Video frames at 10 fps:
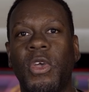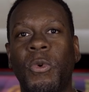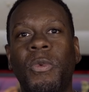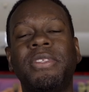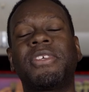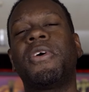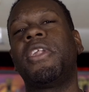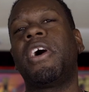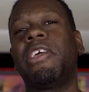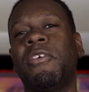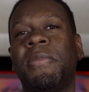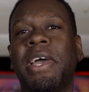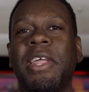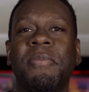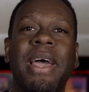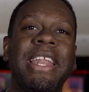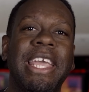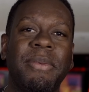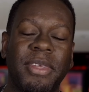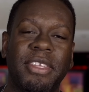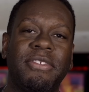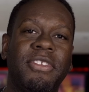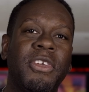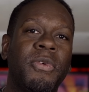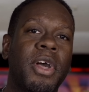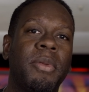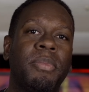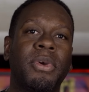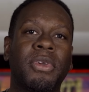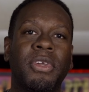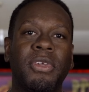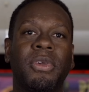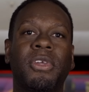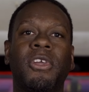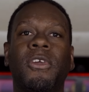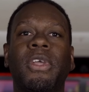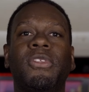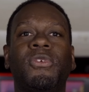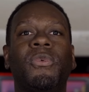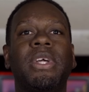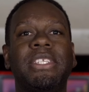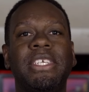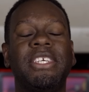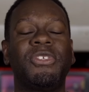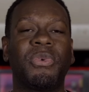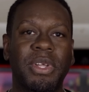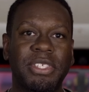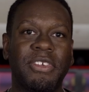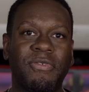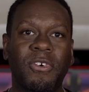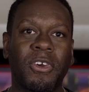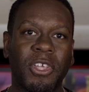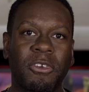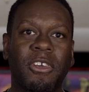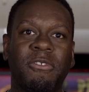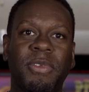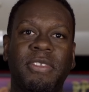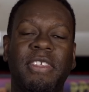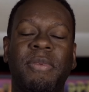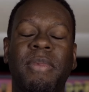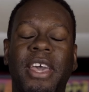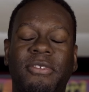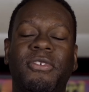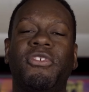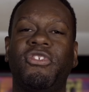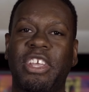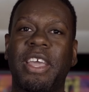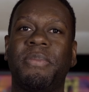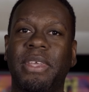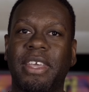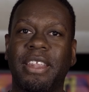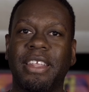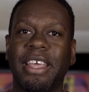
What's going on, everybody? My name is DeeRonn Booker, your current 2024 USBC Masters Champion.